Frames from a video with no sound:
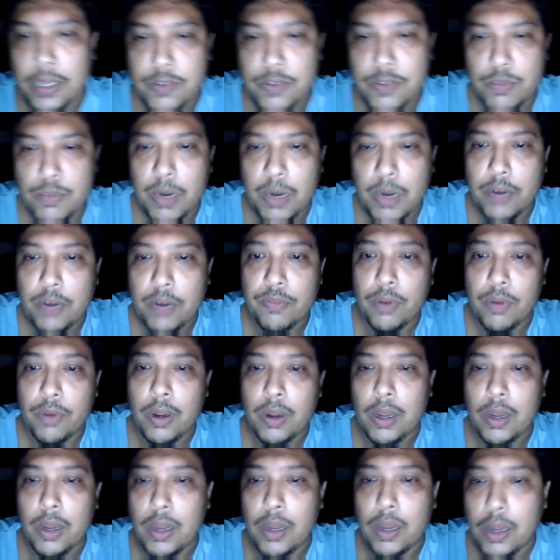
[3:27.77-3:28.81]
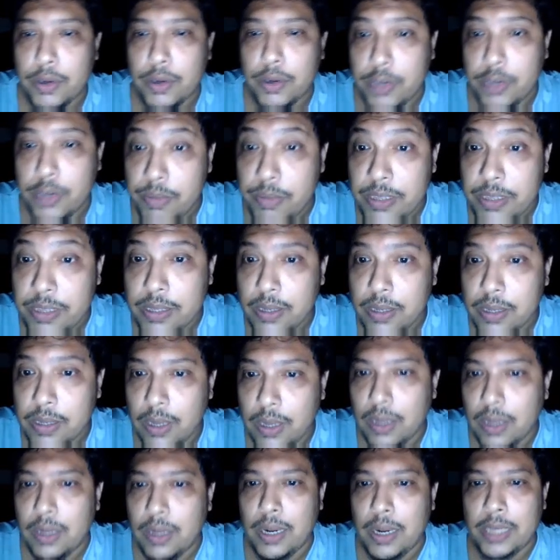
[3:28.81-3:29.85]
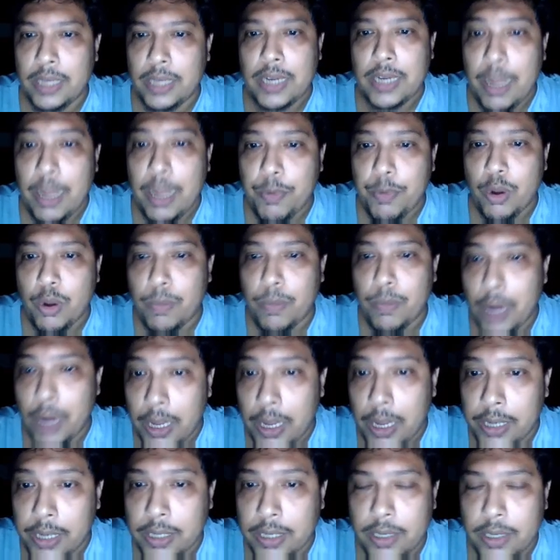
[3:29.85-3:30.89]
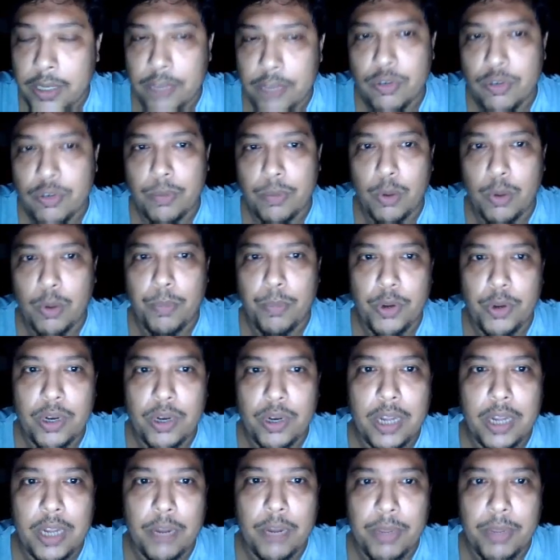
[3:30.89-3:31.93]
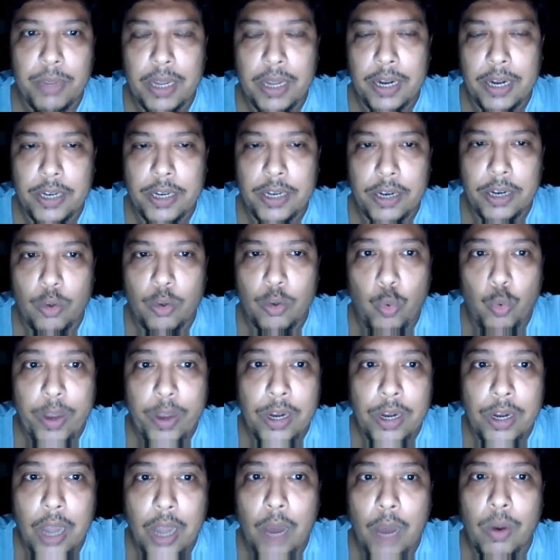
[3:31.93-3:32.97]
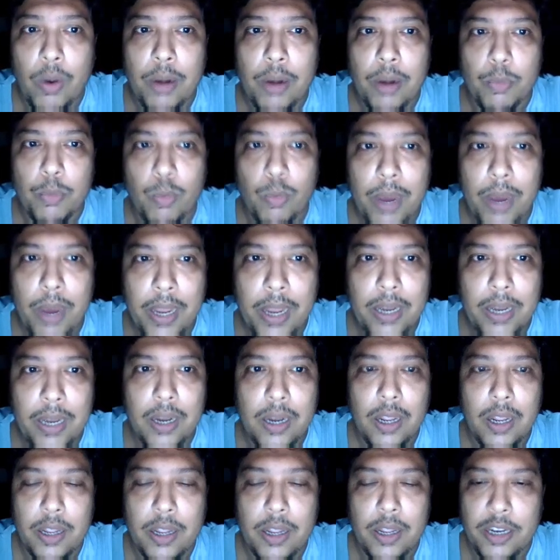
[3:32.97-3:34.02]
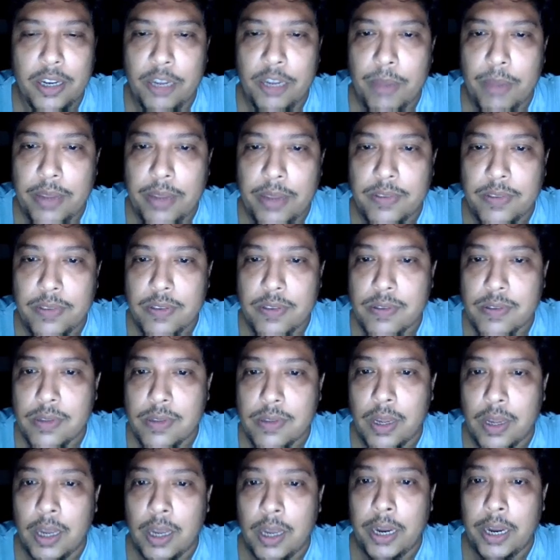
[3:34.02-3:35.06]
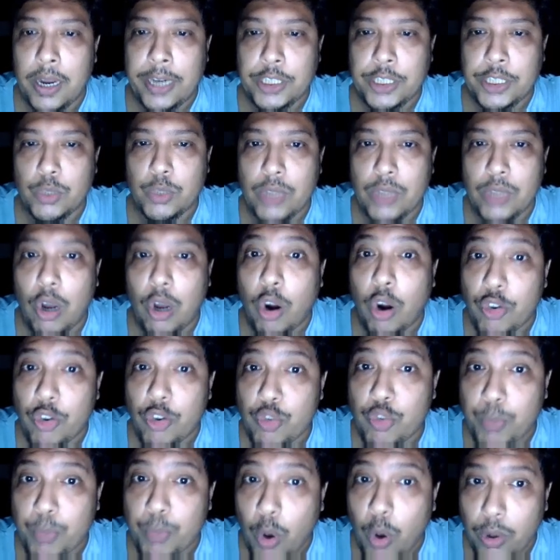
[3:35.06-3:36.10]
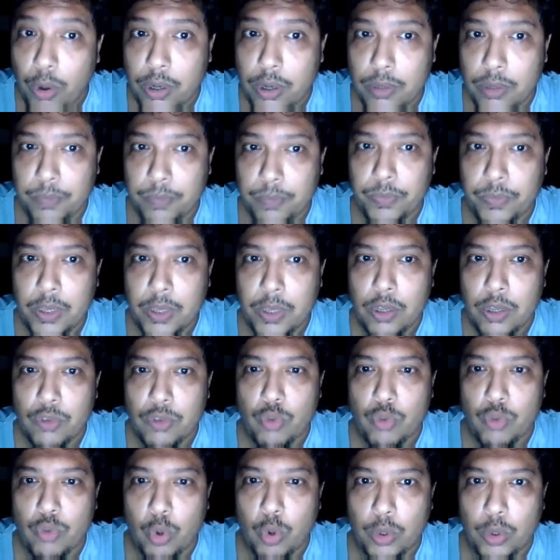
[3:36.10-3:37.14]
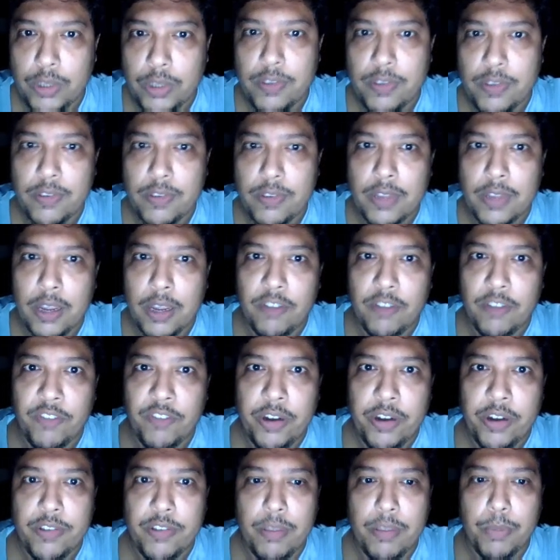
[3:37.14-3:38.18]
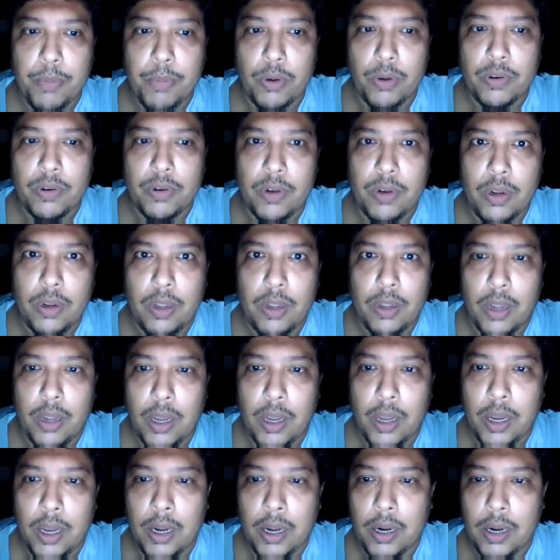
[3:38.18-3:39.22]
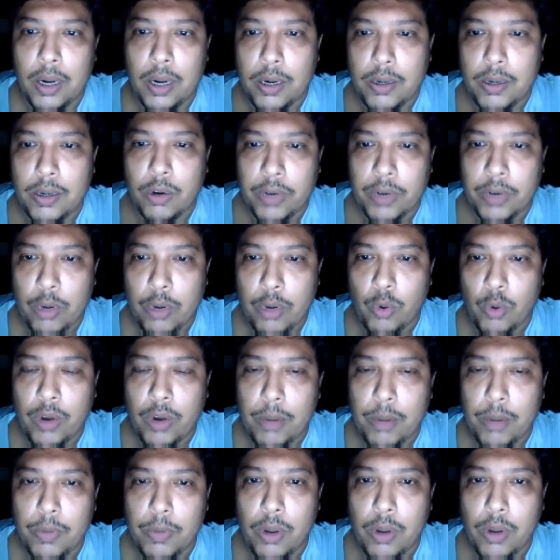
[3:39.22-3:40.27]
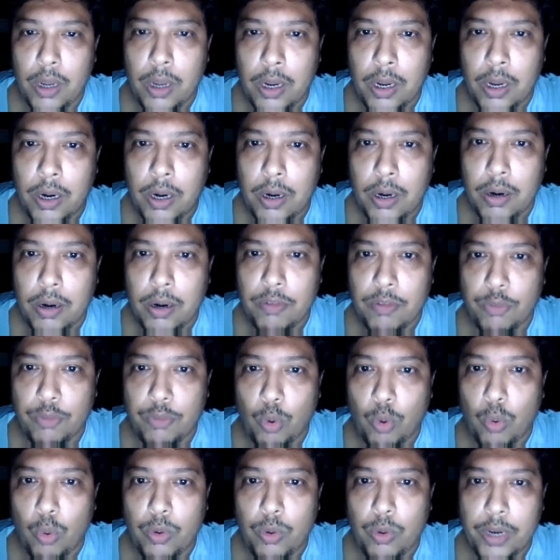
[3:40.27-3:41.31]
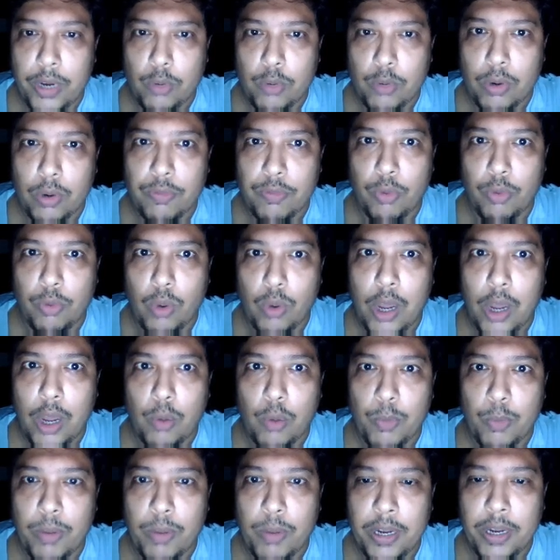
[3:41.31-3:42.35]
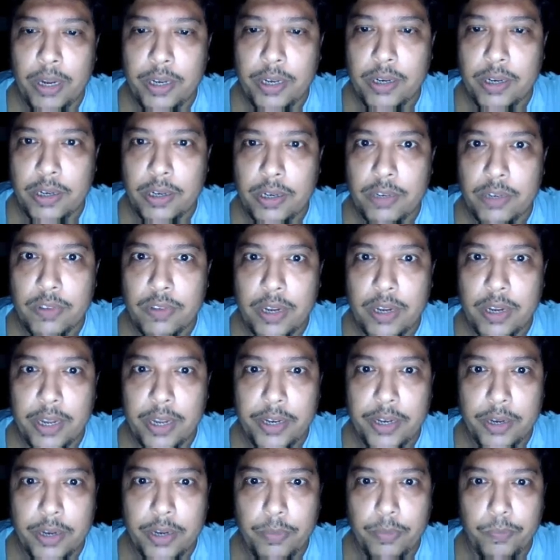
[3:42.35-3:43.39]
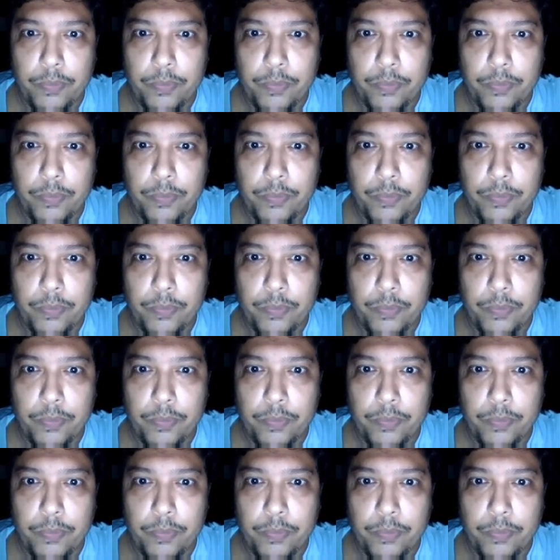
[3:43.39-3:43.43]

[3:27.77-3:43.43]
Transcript: smart TV, like laptop, like desktop computer can be connected when our mobile devices ensure the hotspot. So this is the very simple organogram flow, network flow, how mobile internet is connected.